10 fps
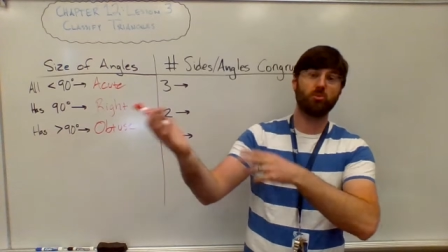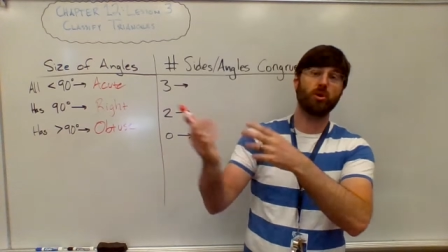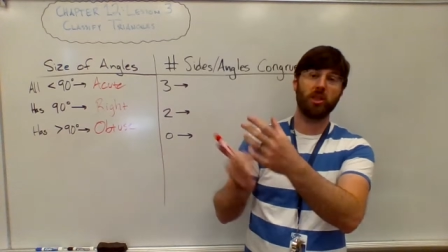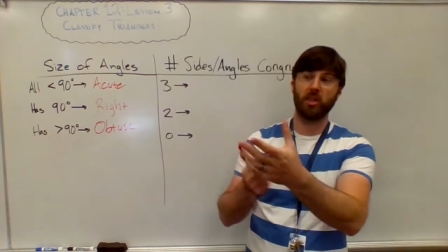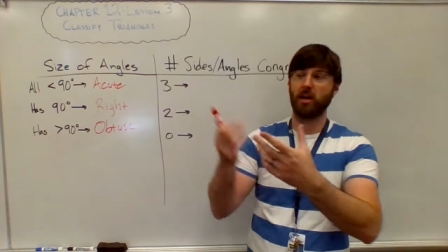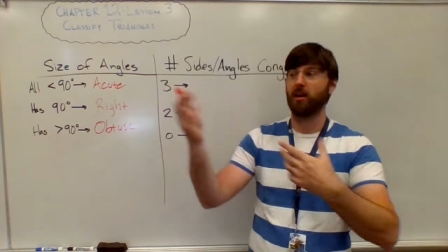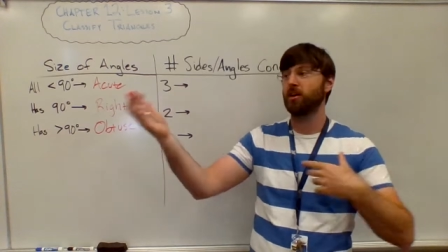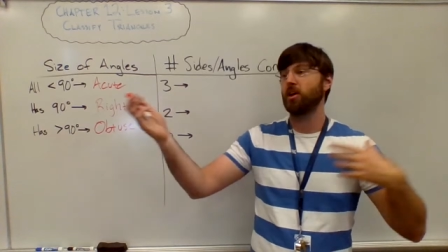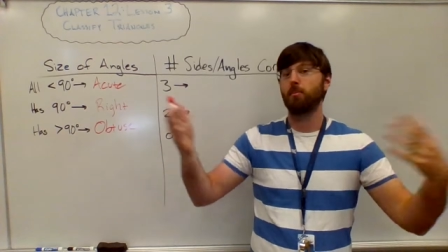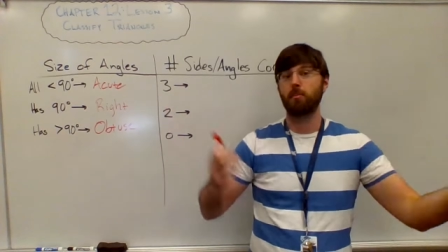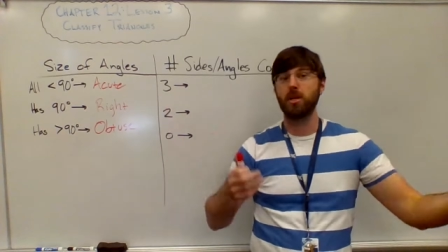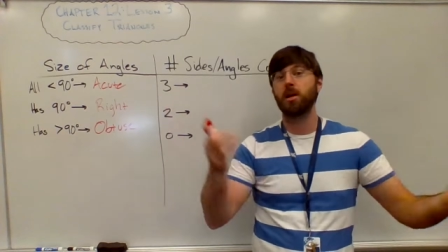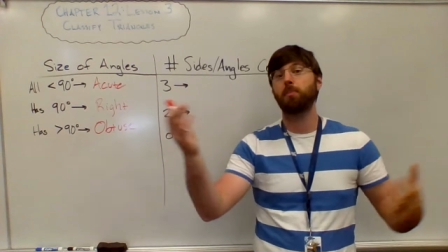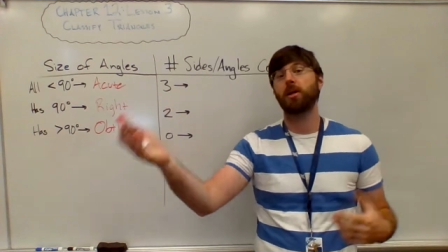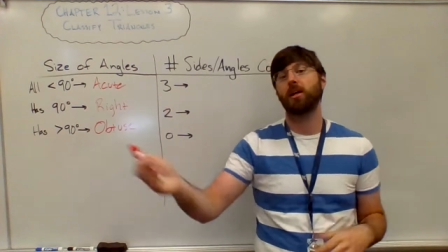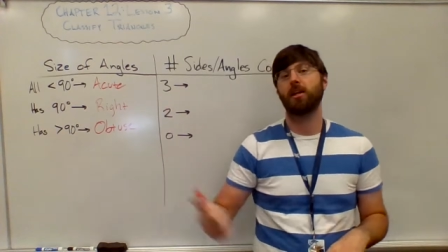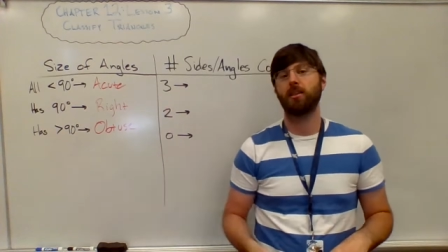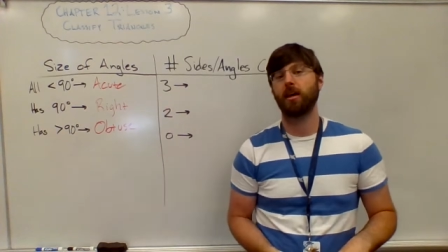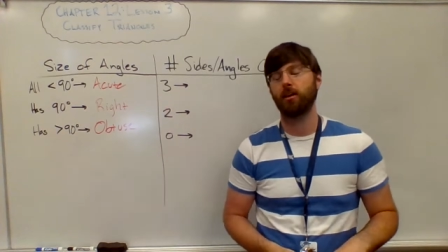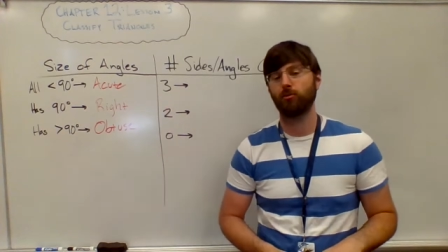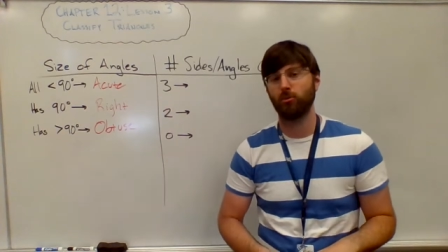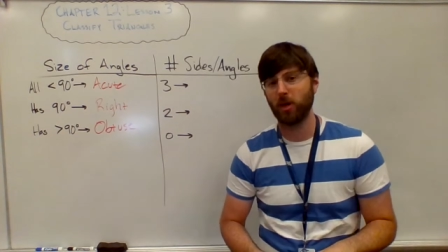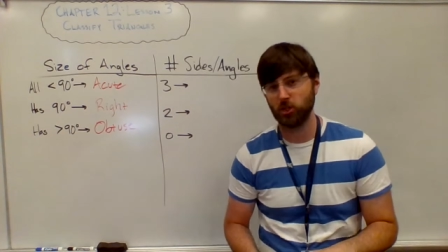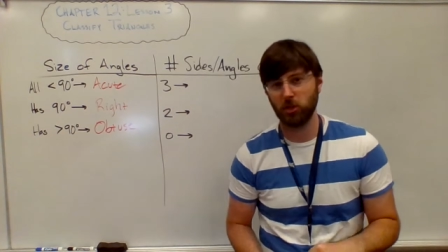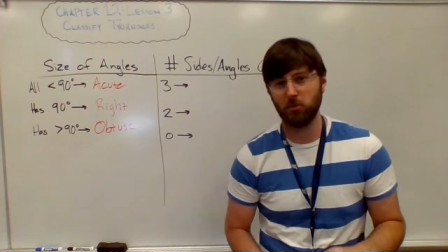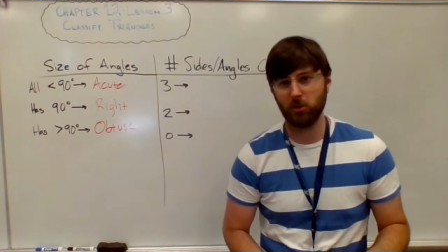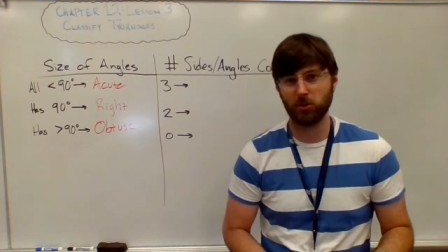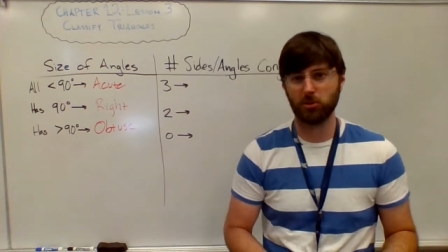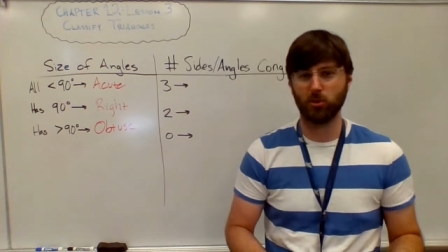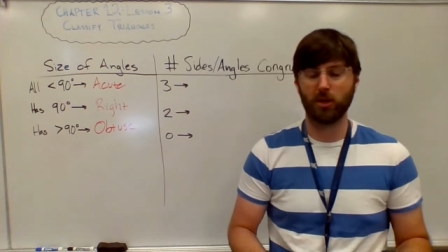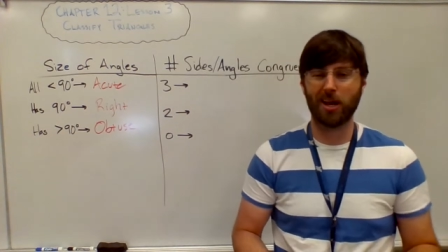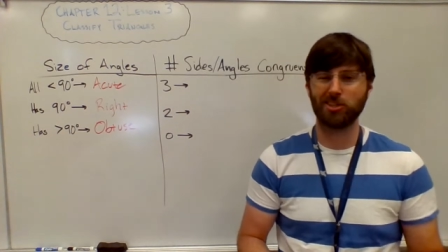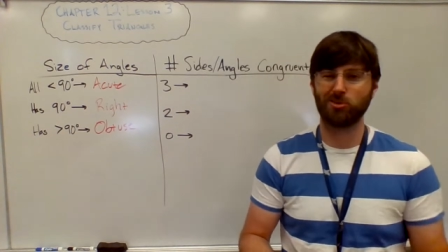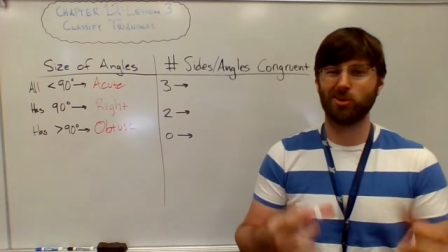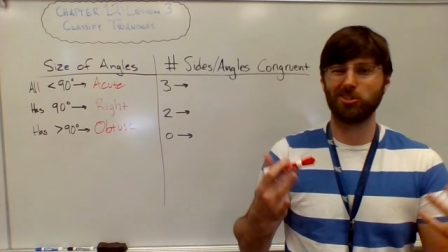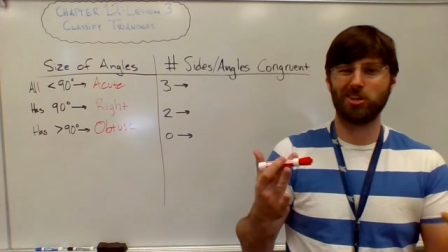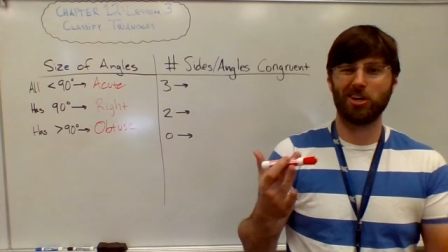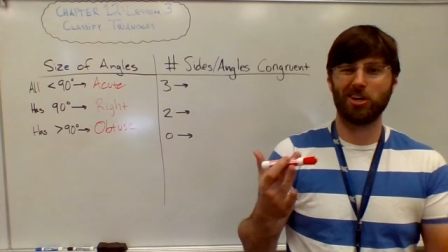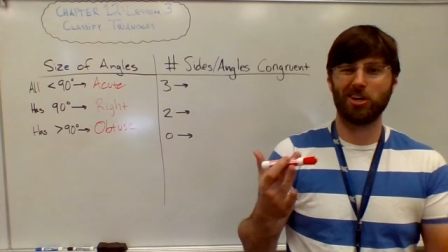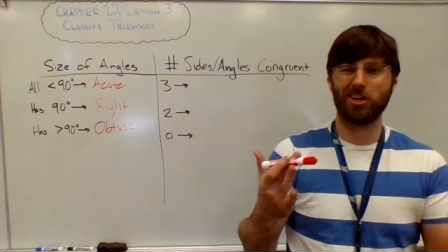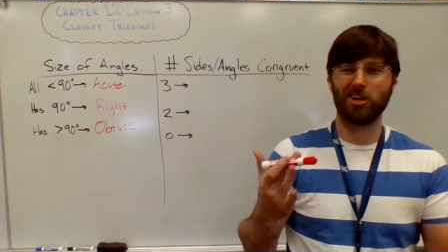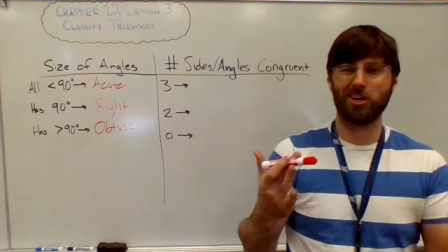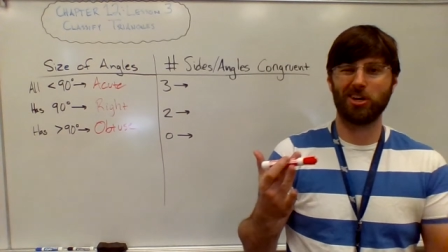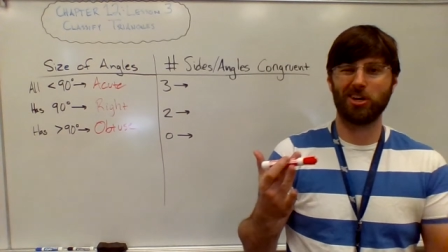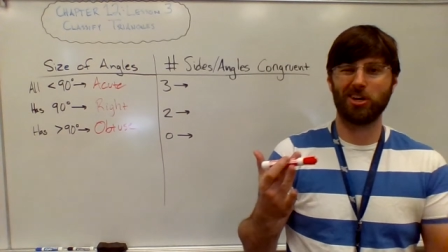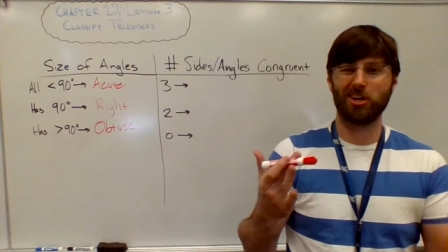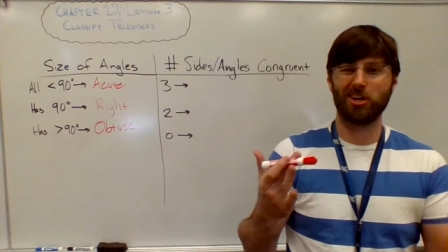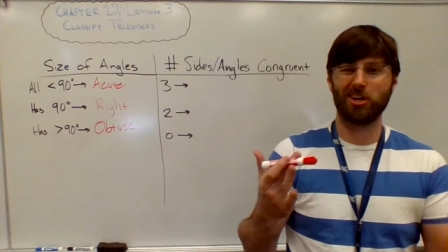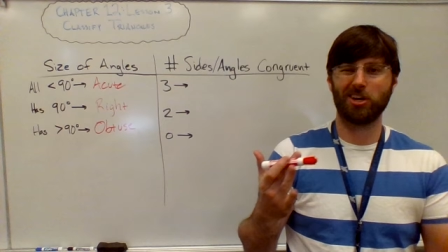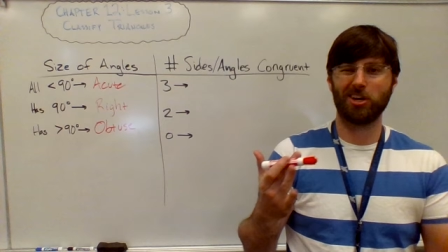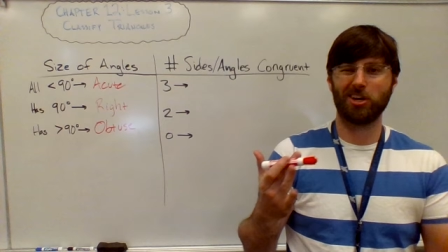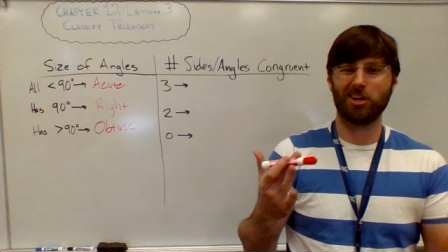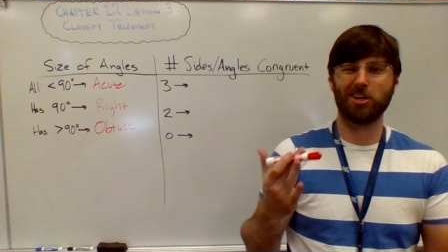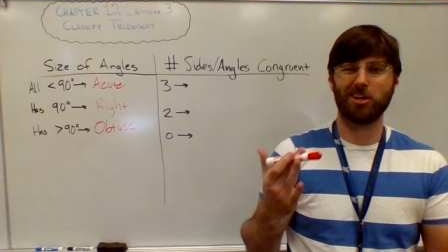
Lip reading: with manipulating that information in middle school and high school as you're playing with geometry,